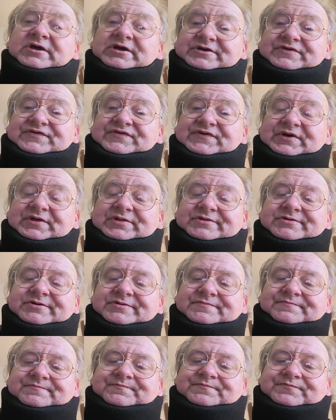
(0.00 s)
Assault.
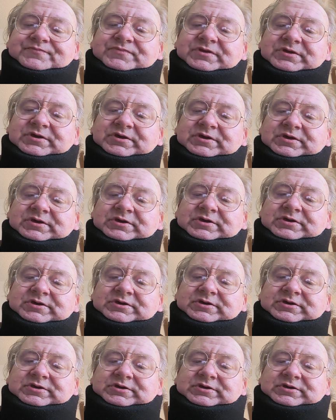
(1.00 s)

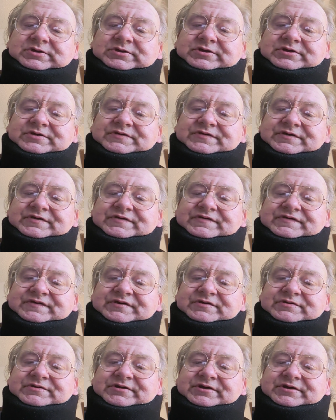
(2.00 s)
Then it says
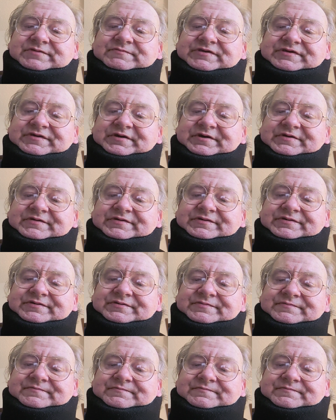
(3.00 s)
SEAL Team 6.